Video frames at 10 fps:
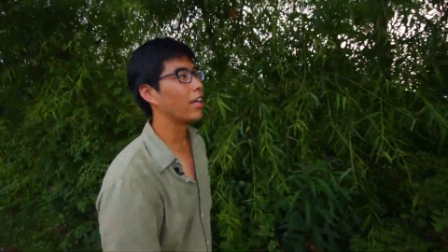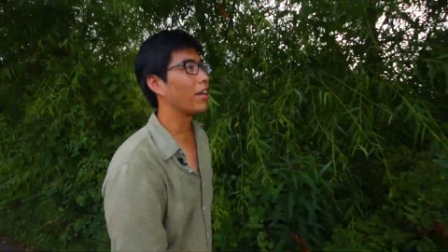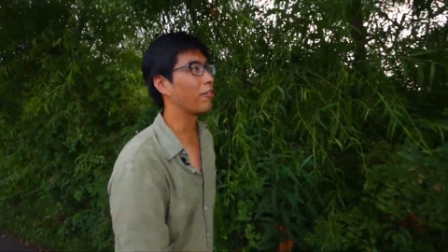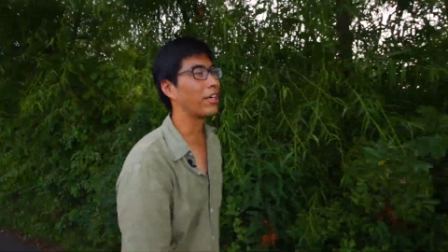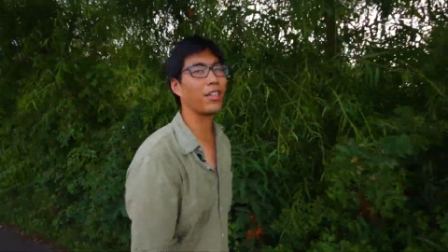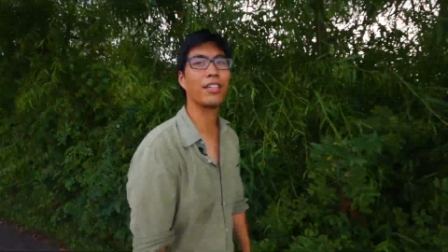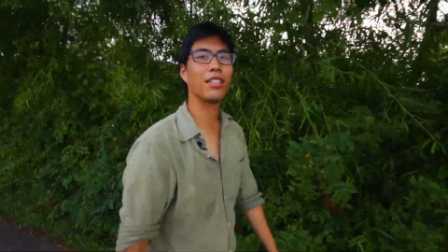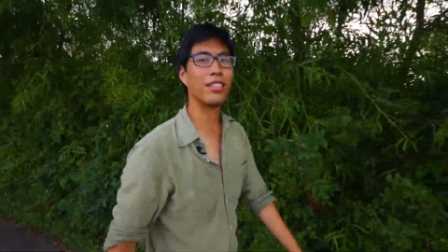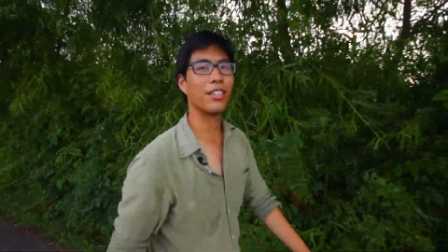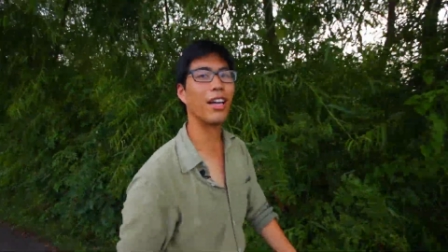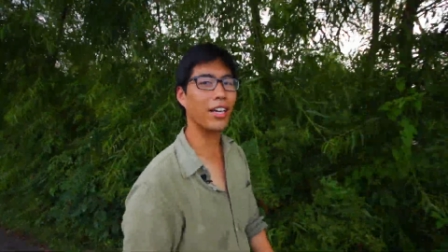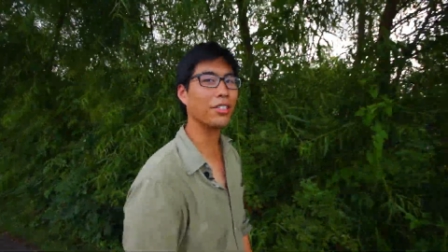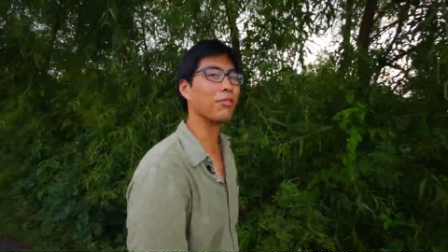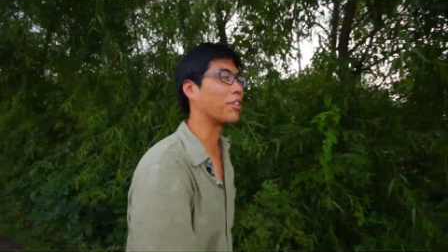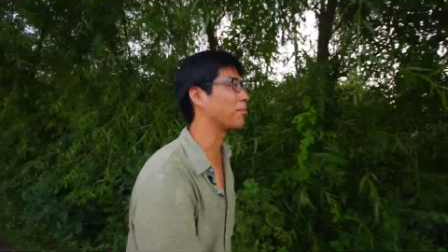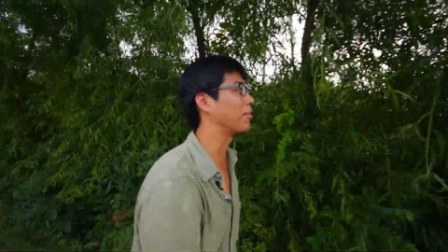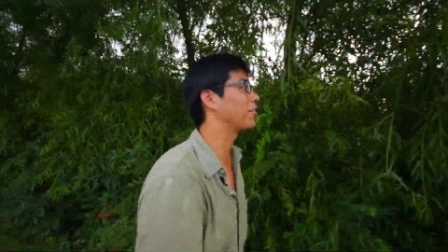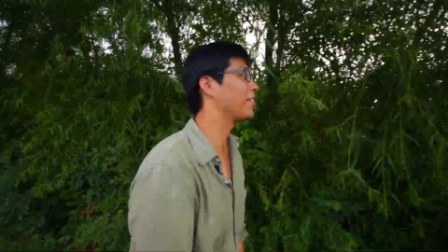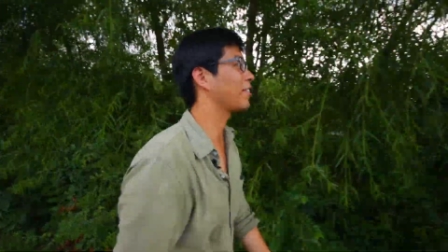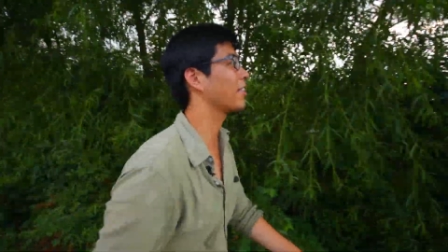Anyway, I guess we'll keep
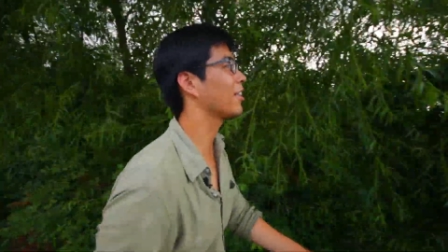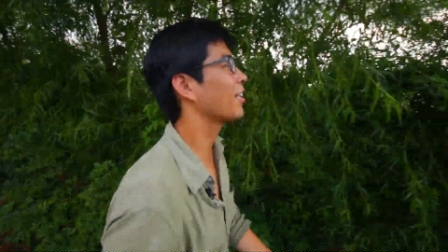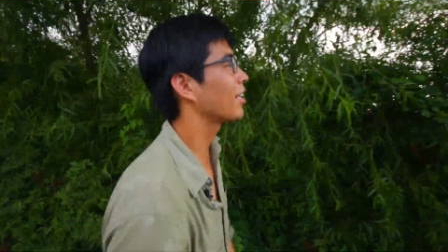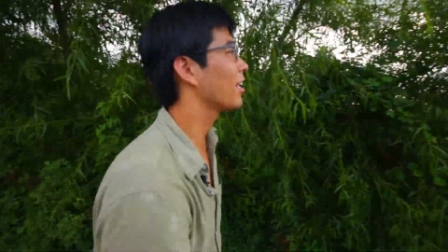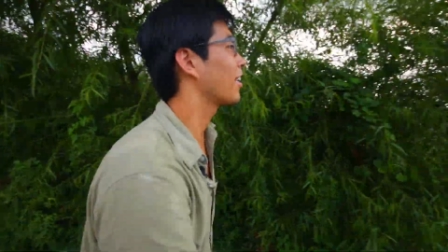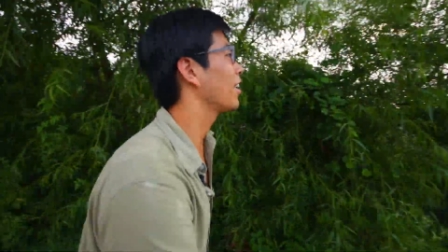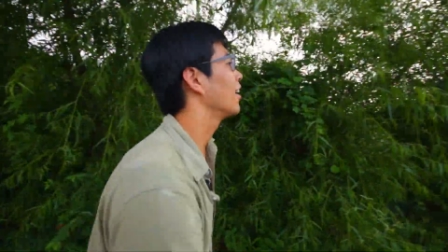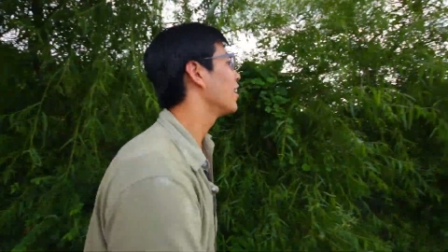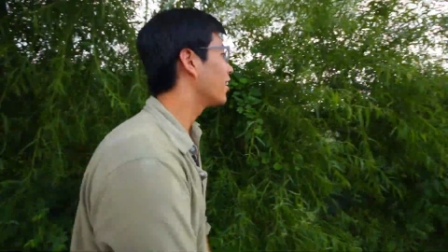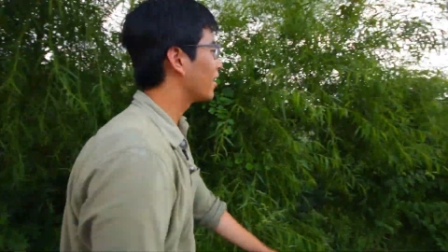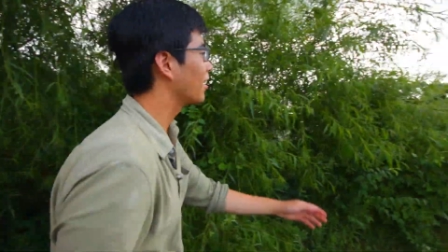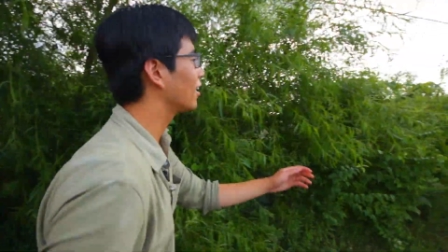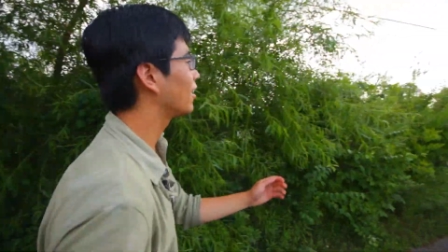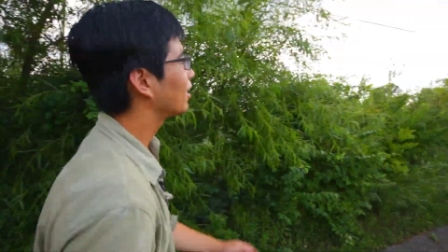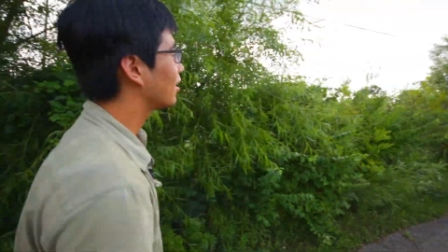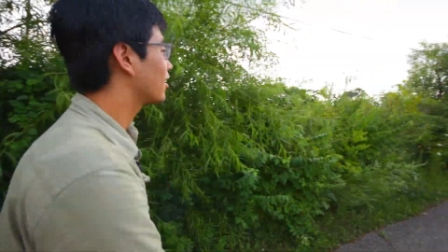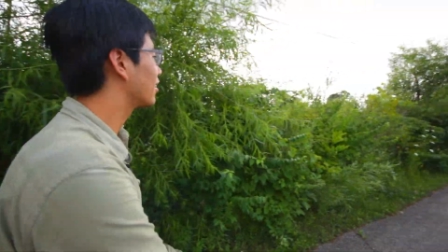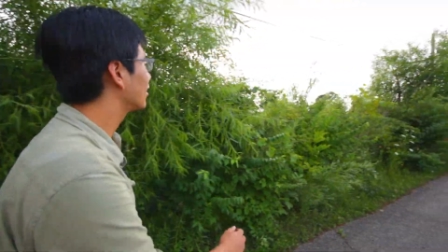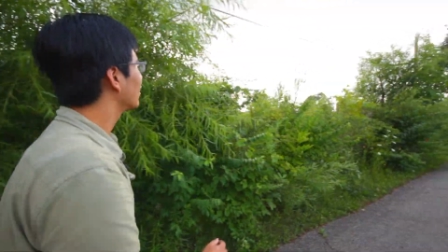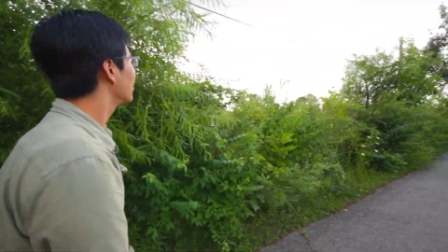going. By carefully separating